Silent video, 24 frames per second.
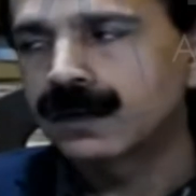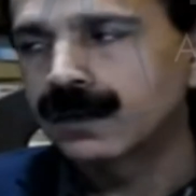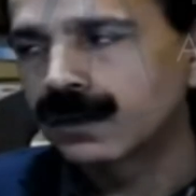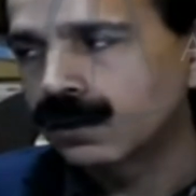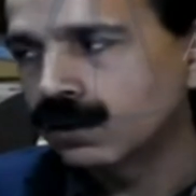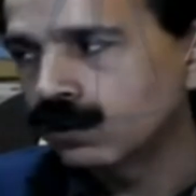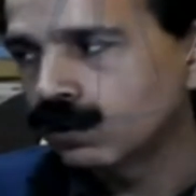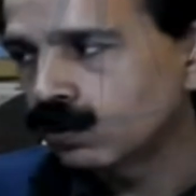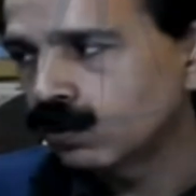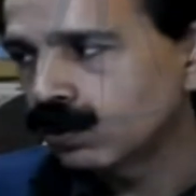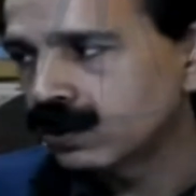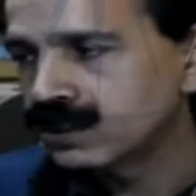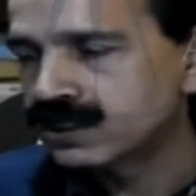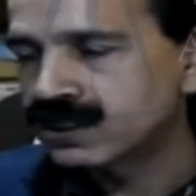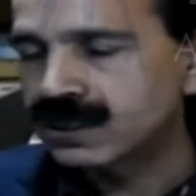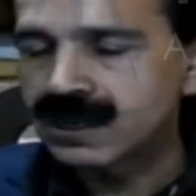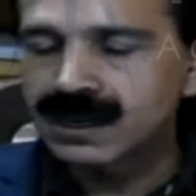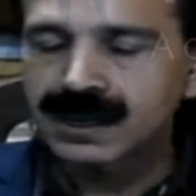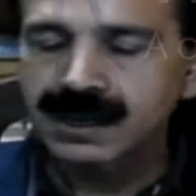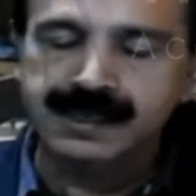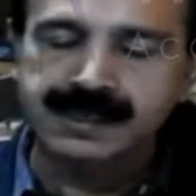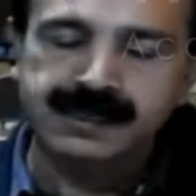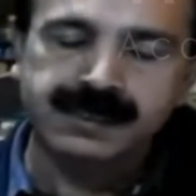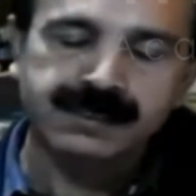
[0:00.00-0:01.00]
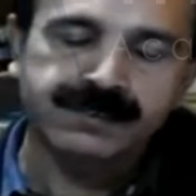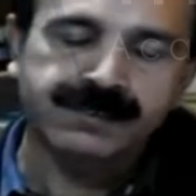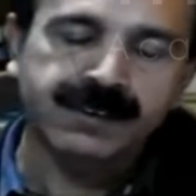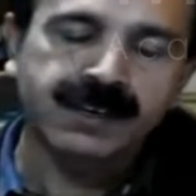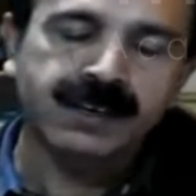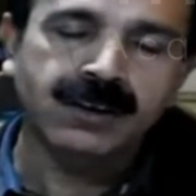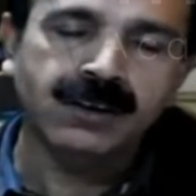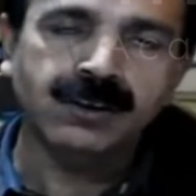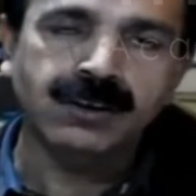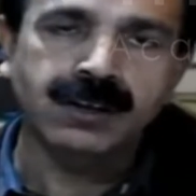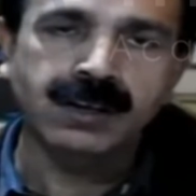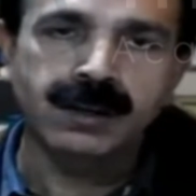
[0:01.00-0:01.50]
Now question arises,
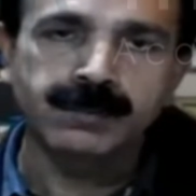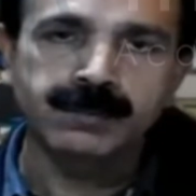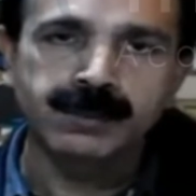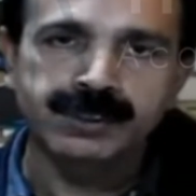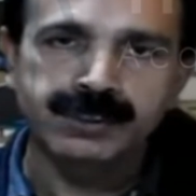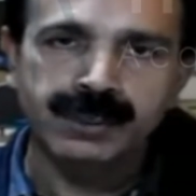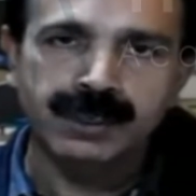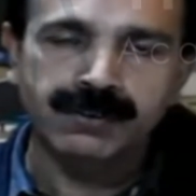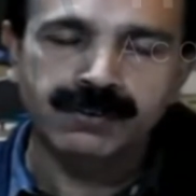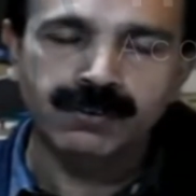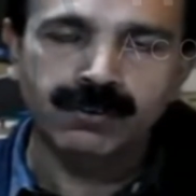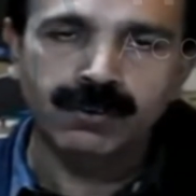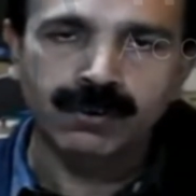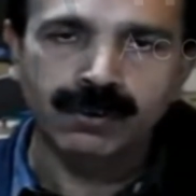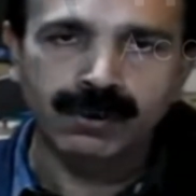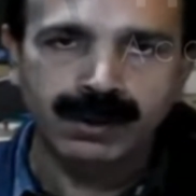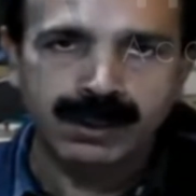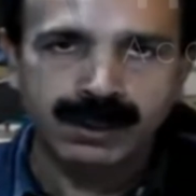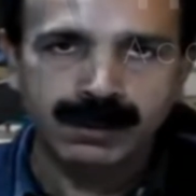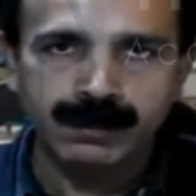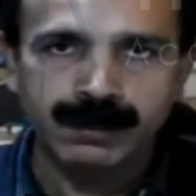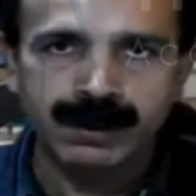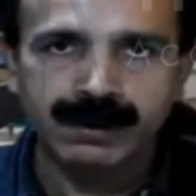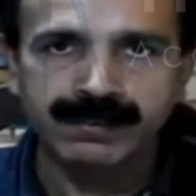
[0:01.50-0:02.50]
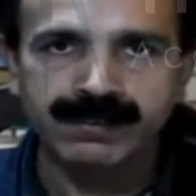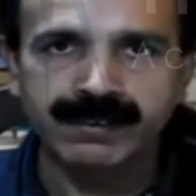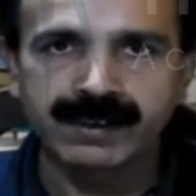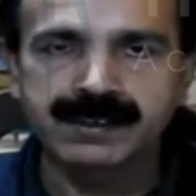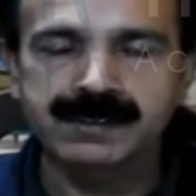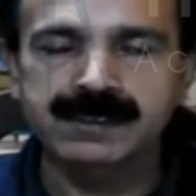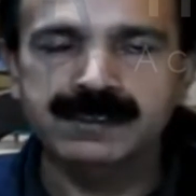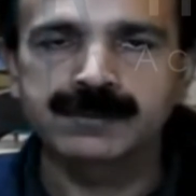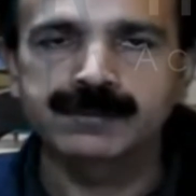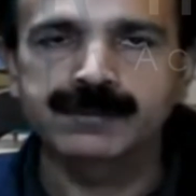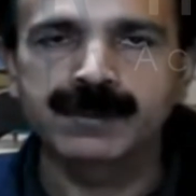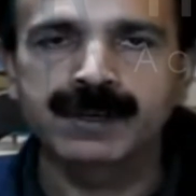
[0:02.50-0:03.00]
when commission of cognizable
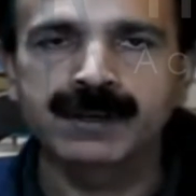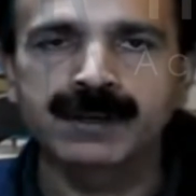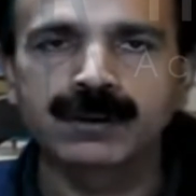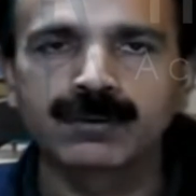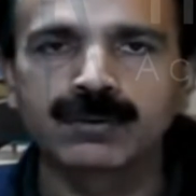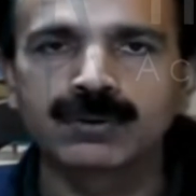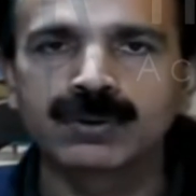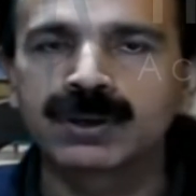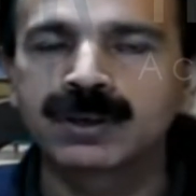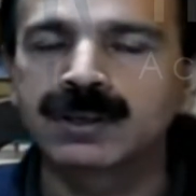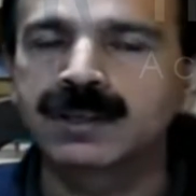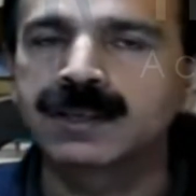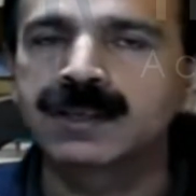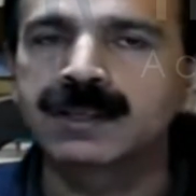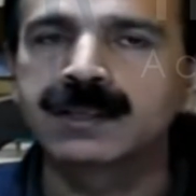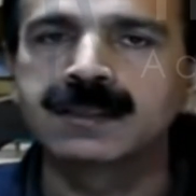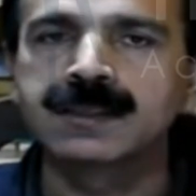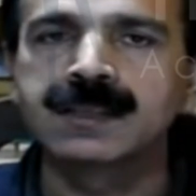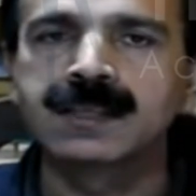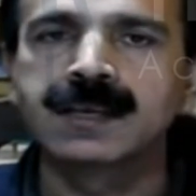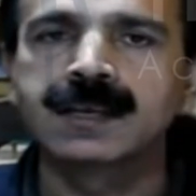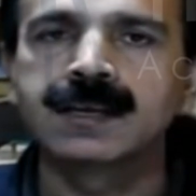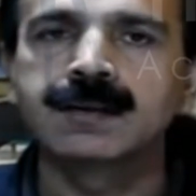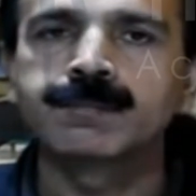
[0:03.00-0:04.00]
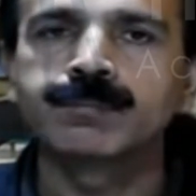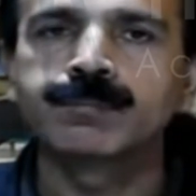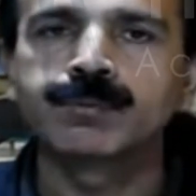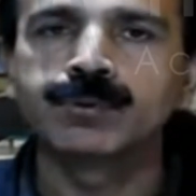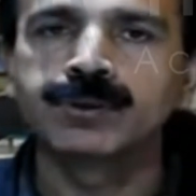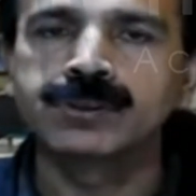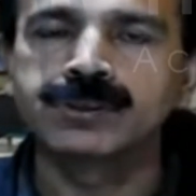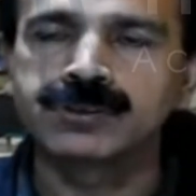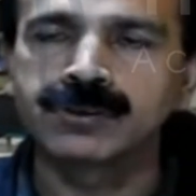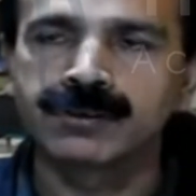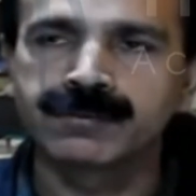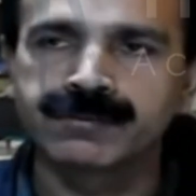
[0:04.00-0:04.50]
offence is made out, then
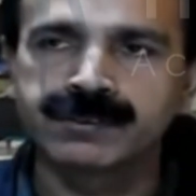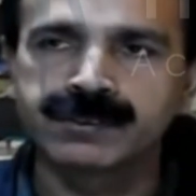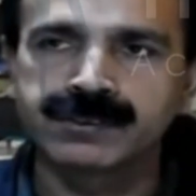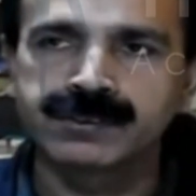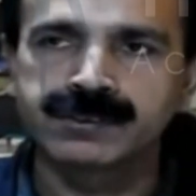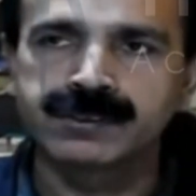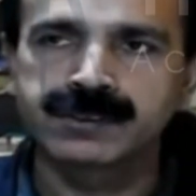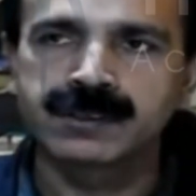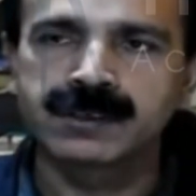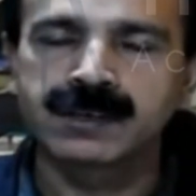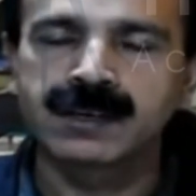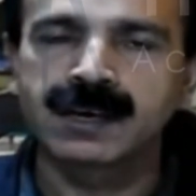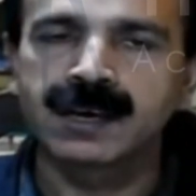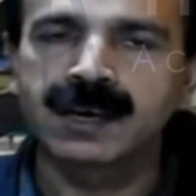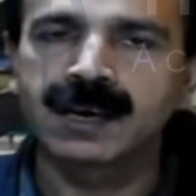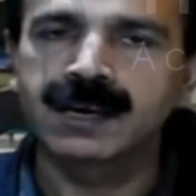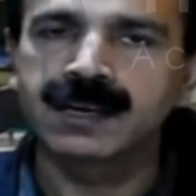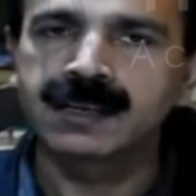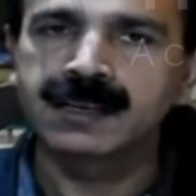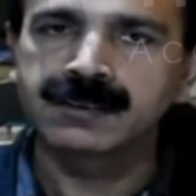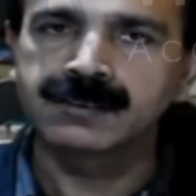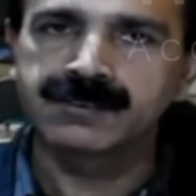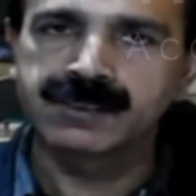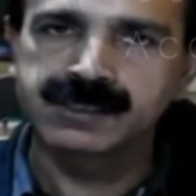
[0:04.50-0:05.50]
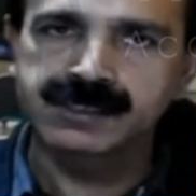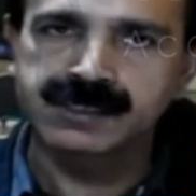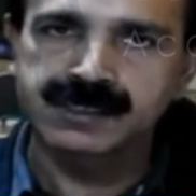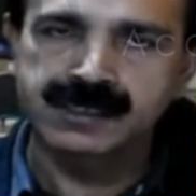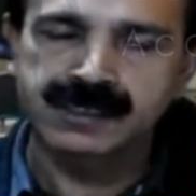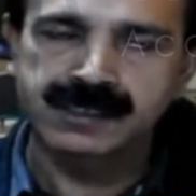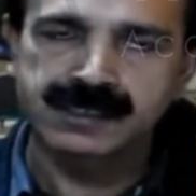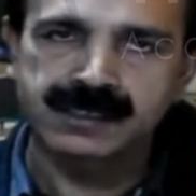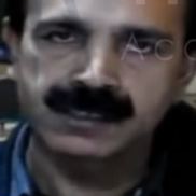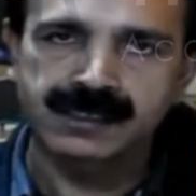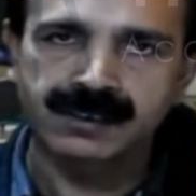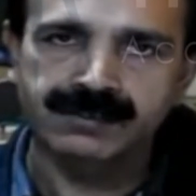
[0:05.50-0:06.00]
police officer, any
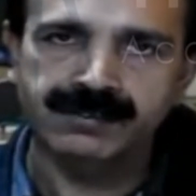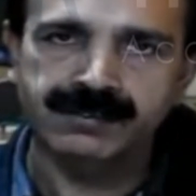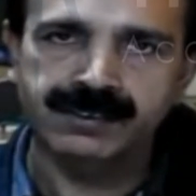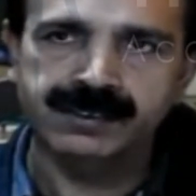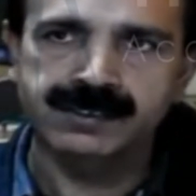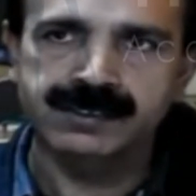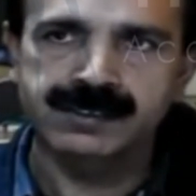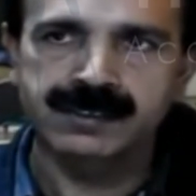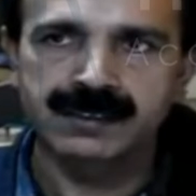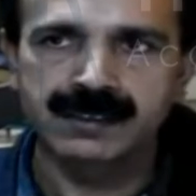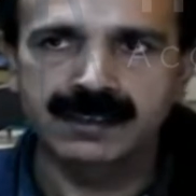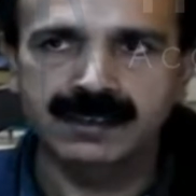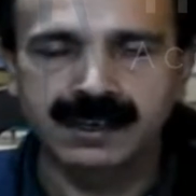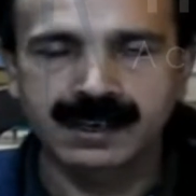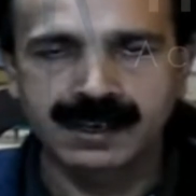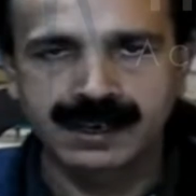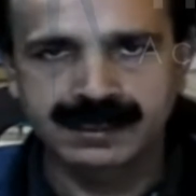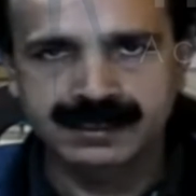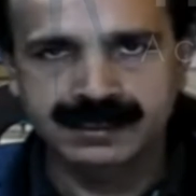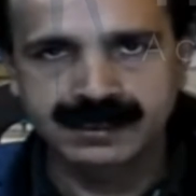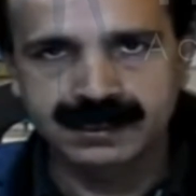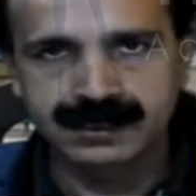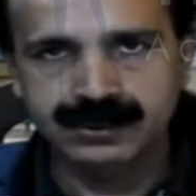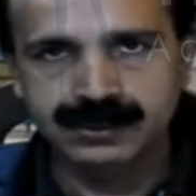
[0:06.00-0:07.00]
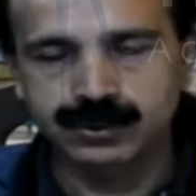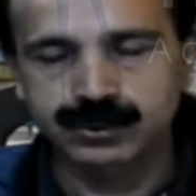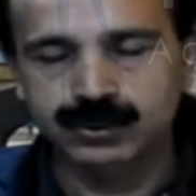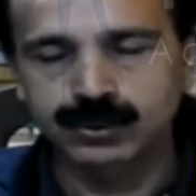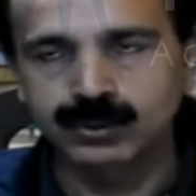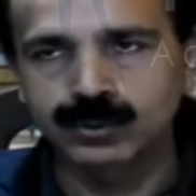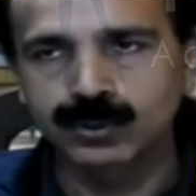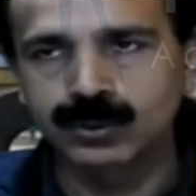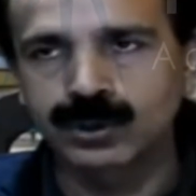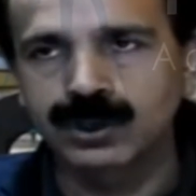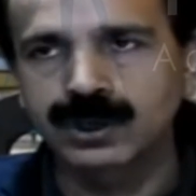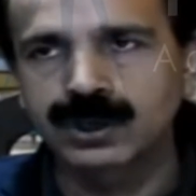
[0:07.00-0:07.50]
investigation officer,
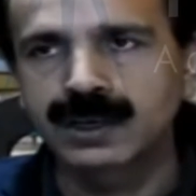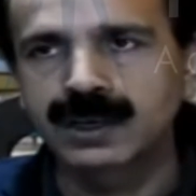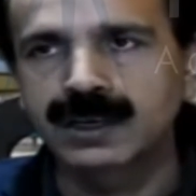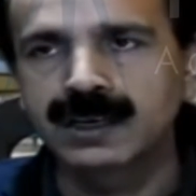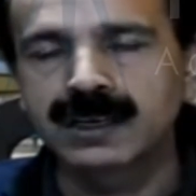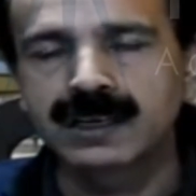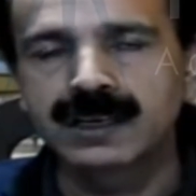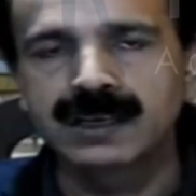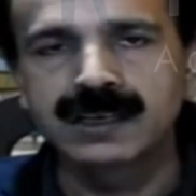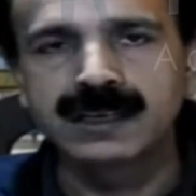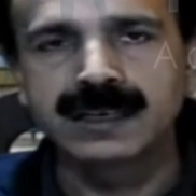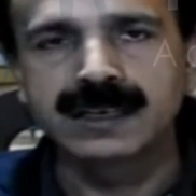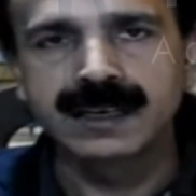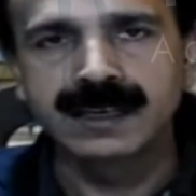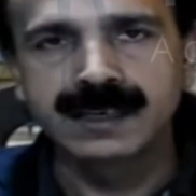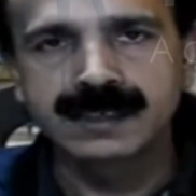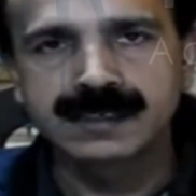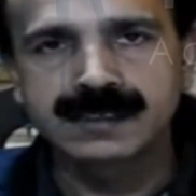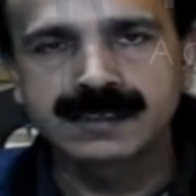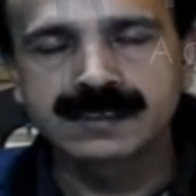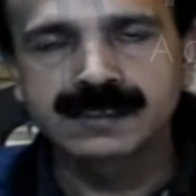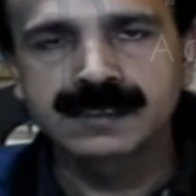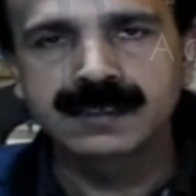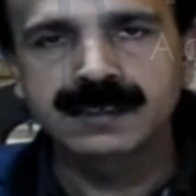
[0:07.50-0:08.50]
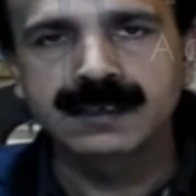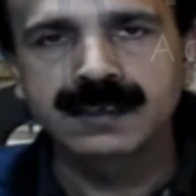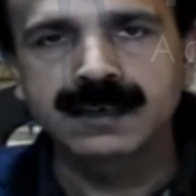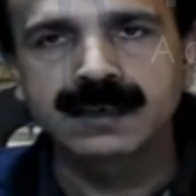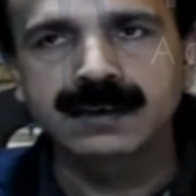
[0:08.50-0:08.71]
SHO, he is